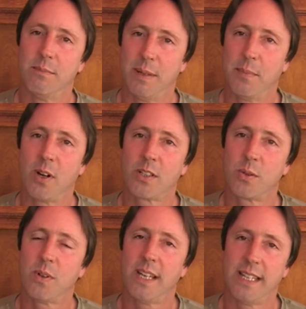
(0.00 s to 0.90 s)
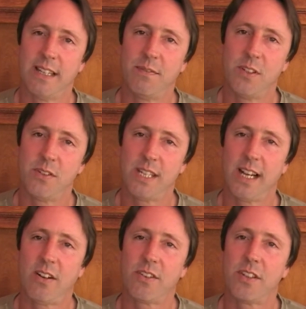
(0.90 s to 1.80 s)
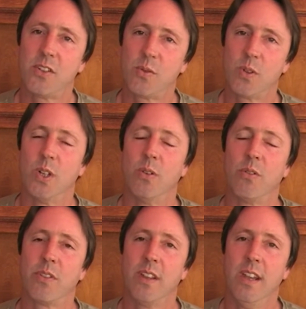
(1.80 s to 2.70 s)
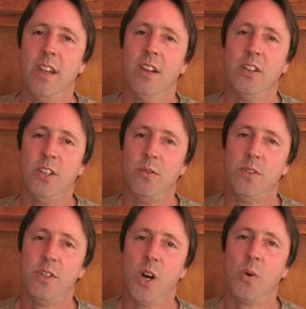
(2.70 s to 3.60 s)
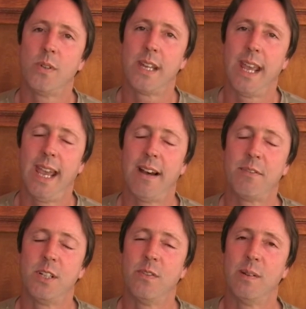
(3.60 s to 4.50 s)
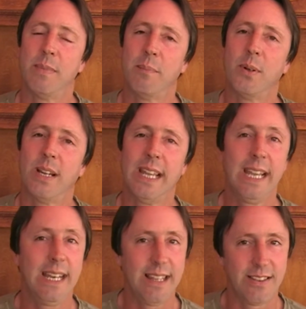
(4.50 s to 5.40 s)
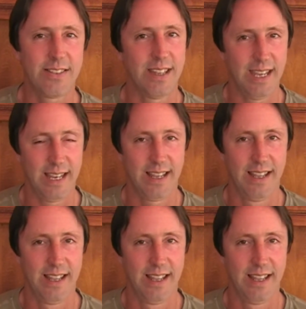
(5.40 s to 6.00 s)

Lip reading: By Mark Twain. If you tell the truth, you don't have to remember anything.